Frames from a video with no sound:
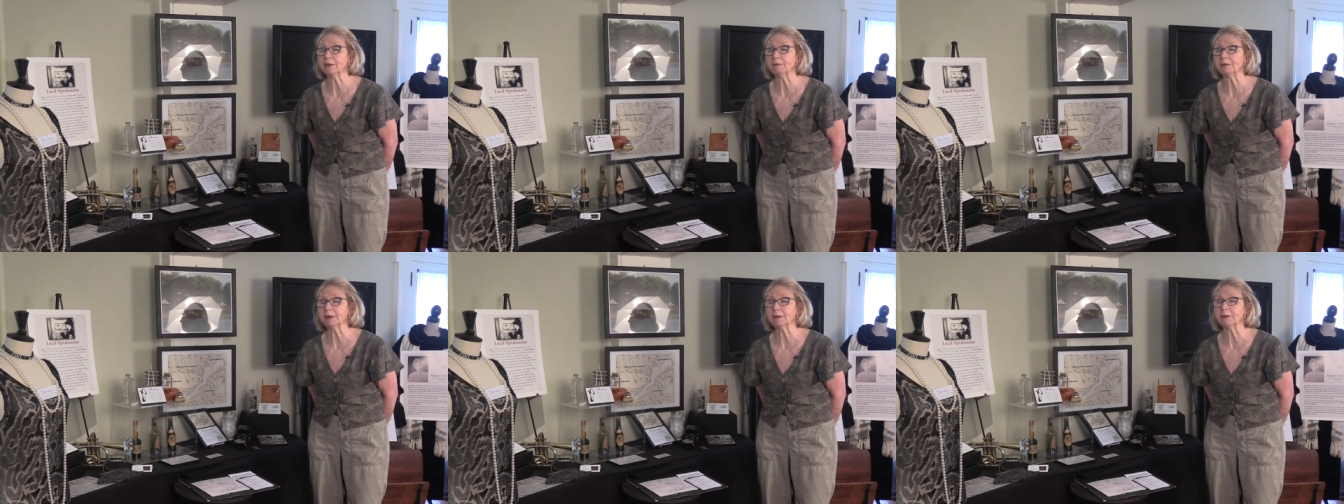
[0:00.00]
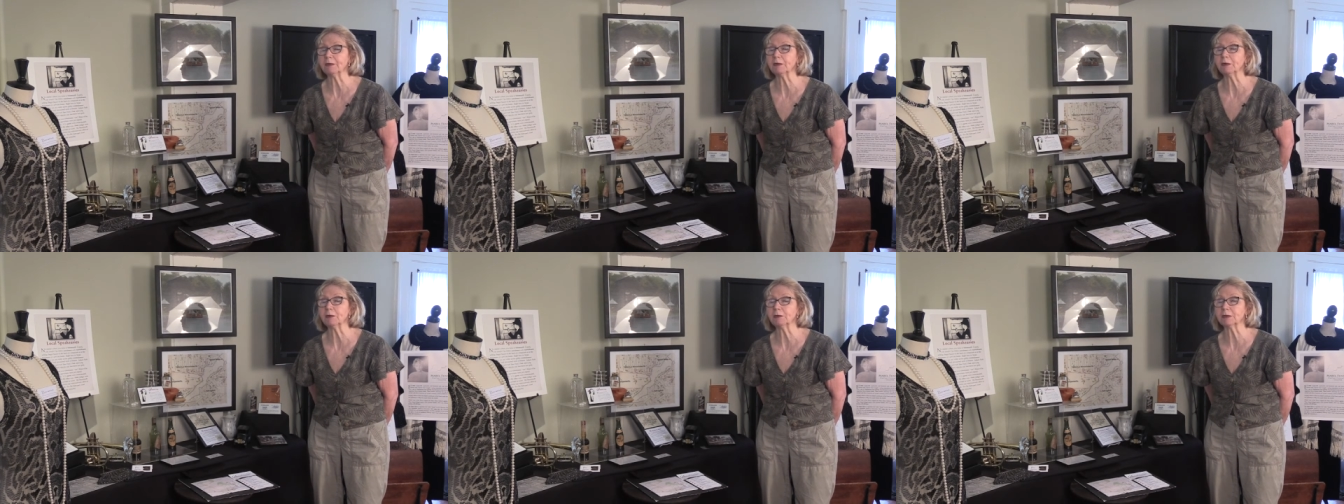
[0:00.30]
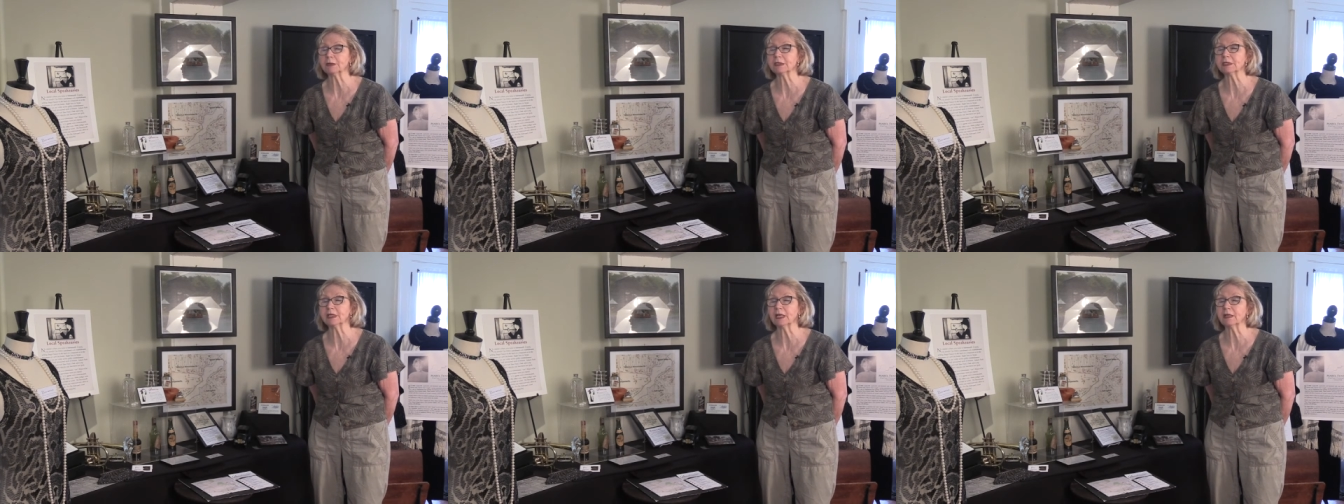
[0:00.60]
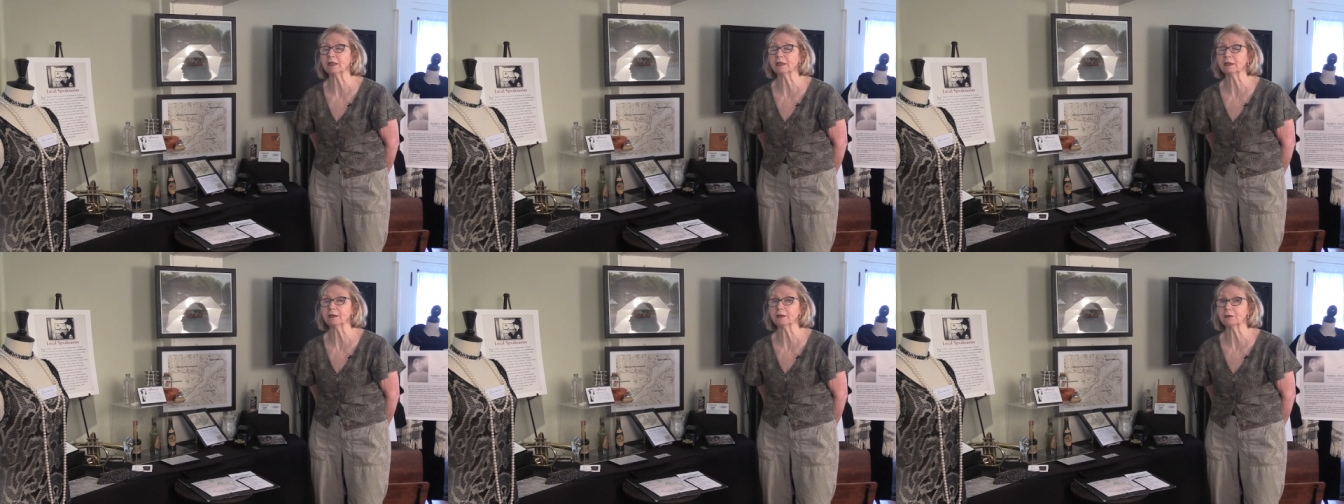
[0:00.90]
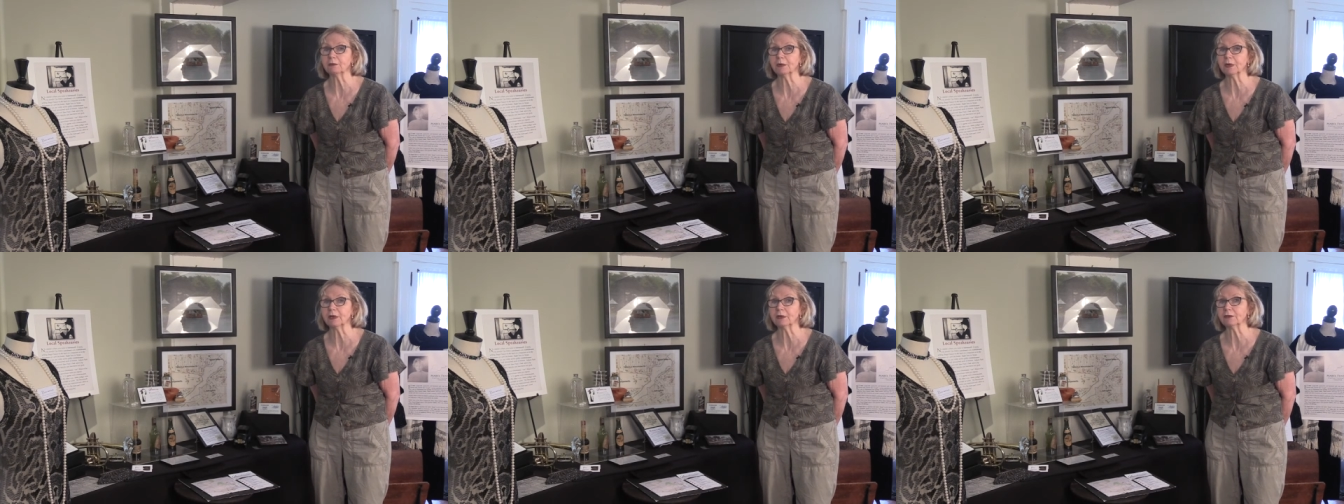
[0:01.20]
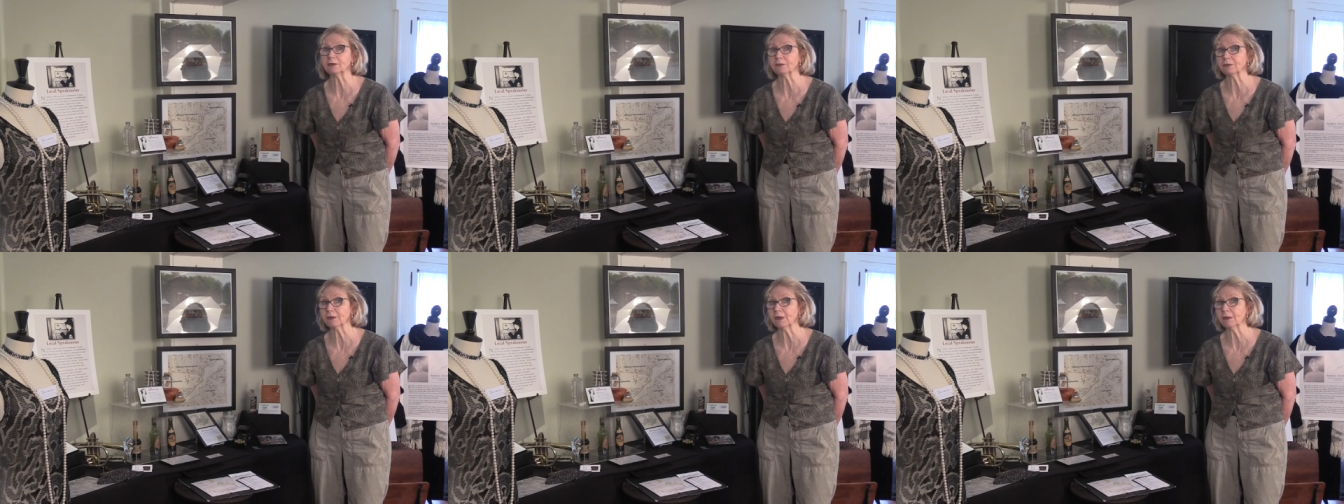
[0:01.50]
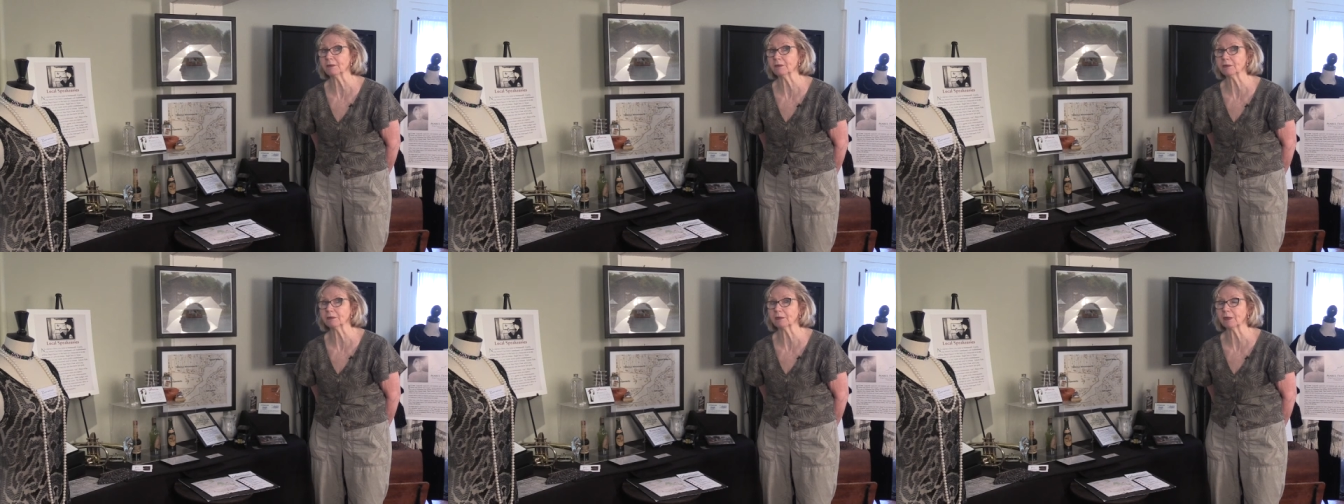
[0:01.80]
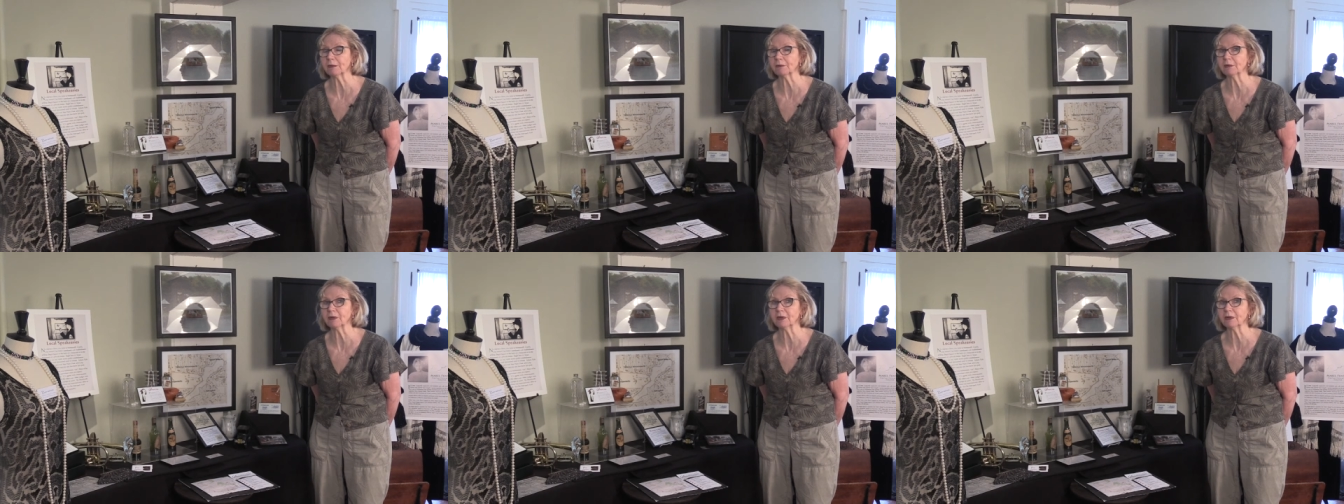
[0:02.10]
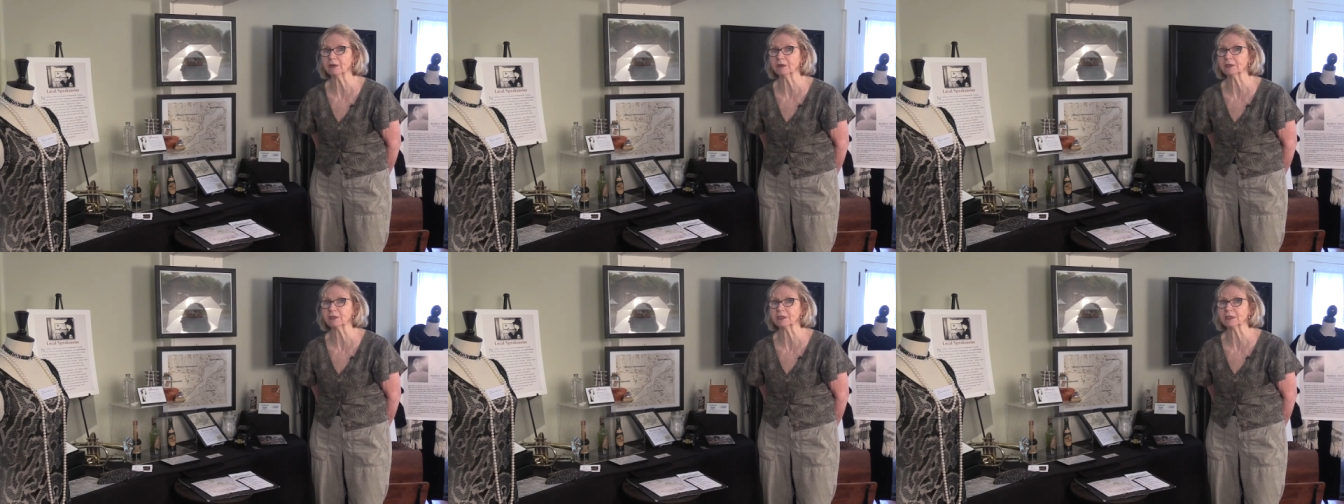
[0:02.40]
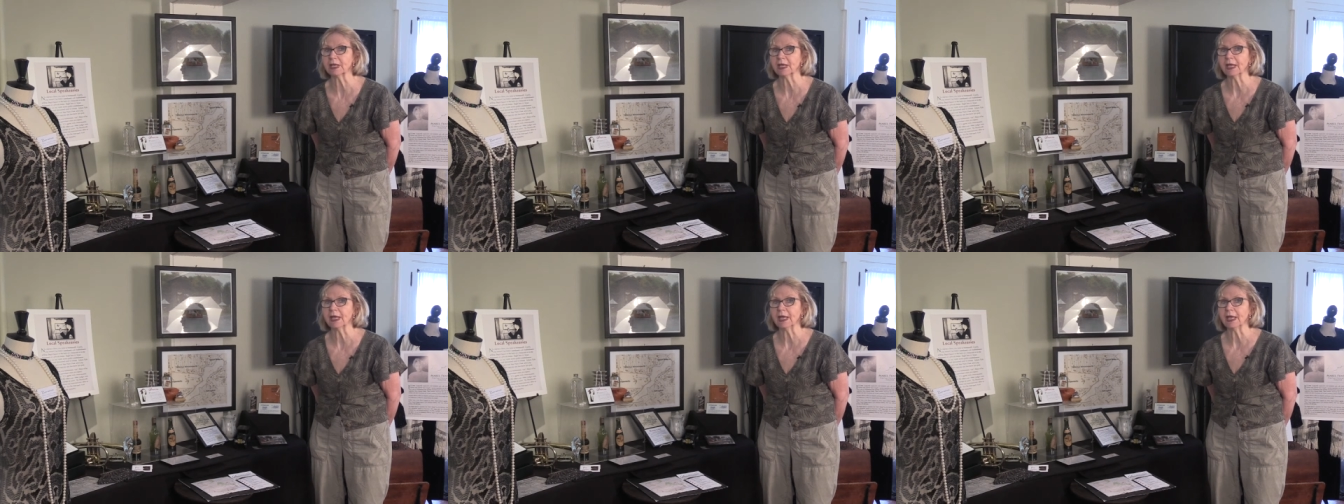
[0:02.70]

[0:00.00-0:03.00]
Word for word: the people who were selling the wares from the rum runners,